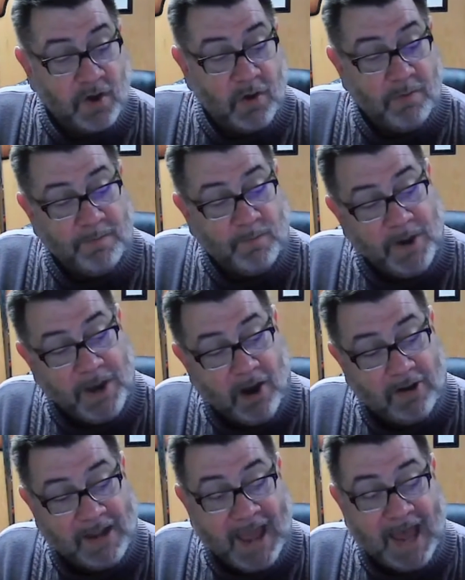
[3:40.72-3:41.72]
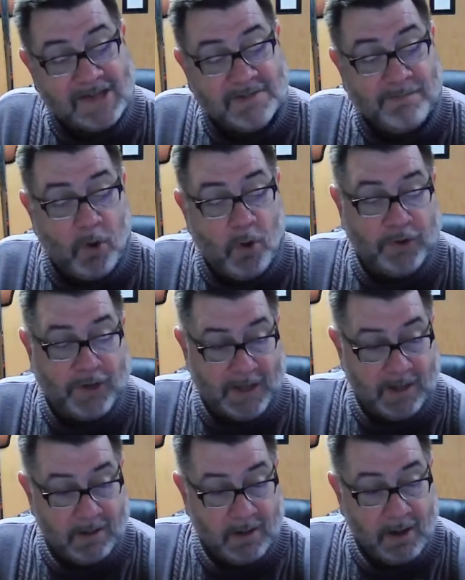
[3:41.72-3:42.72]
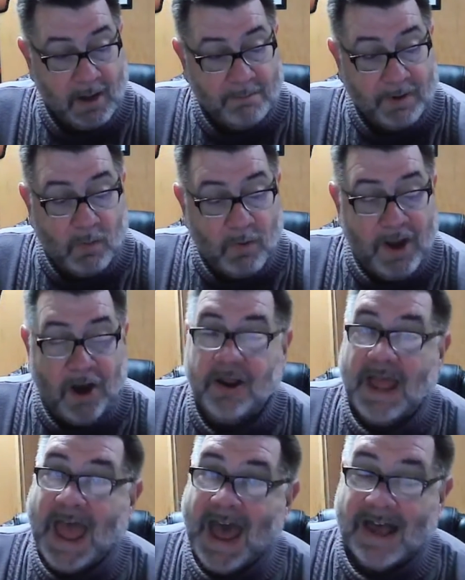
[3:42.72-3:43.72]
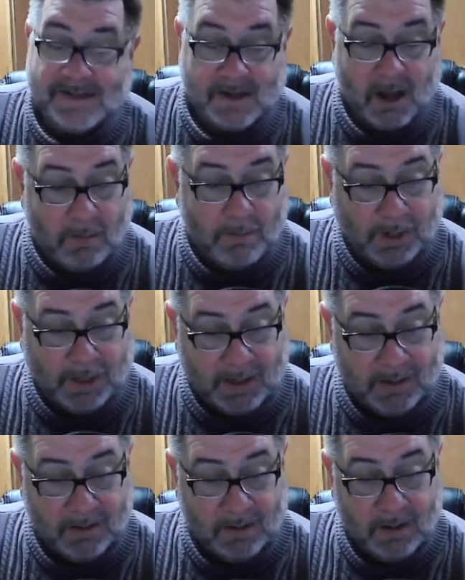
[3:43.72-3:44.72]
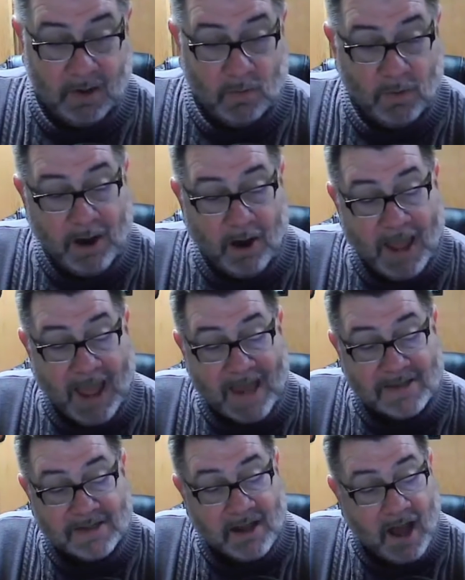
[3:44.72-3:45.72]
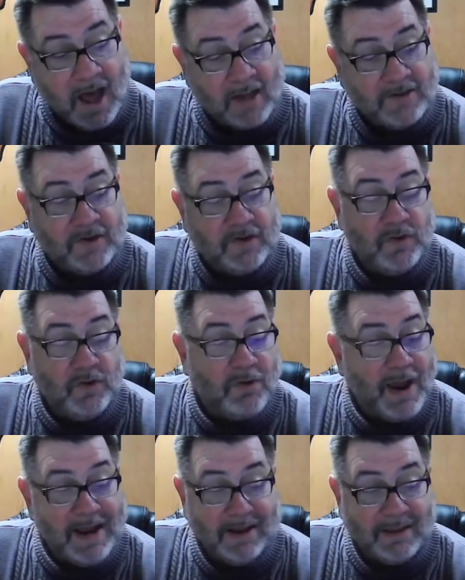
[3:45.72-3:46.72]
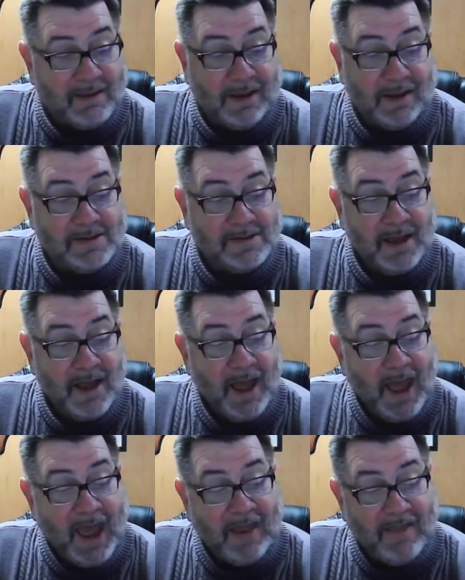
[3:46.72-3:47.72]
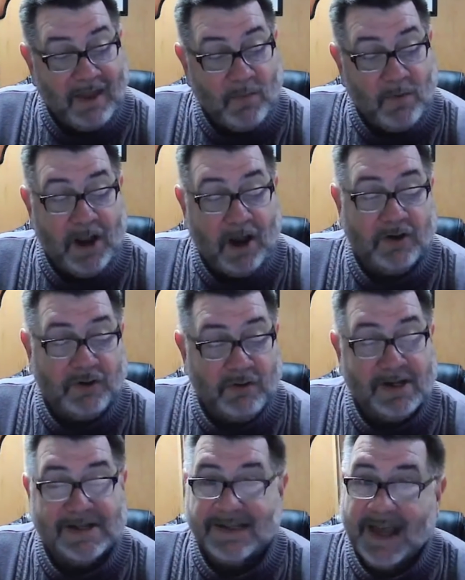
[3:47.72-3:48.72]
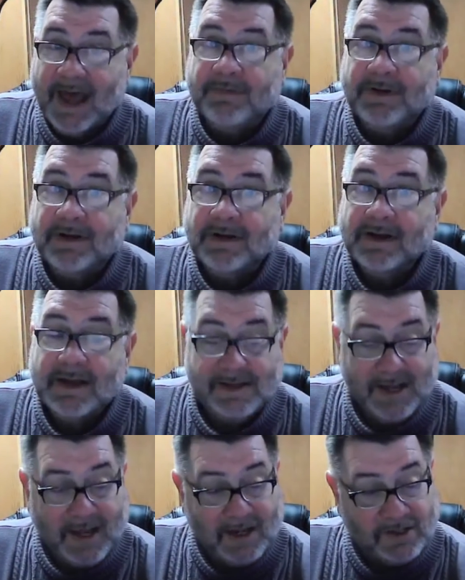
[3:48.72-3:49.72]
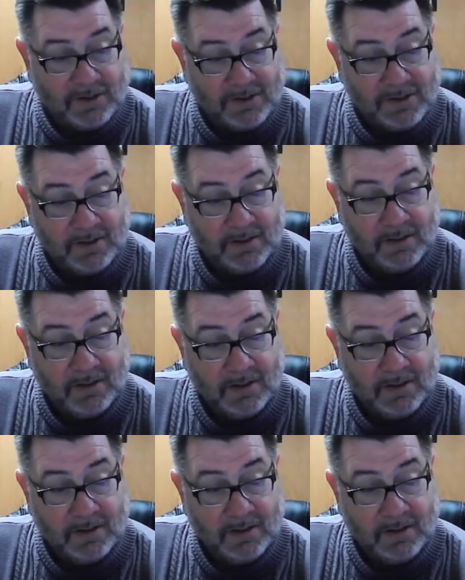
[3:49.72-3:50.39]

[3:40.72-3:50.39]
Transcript: So we are to ask boldly, but we are to ask humbly. We are to ask God to do great things, and then we are to accept his answers.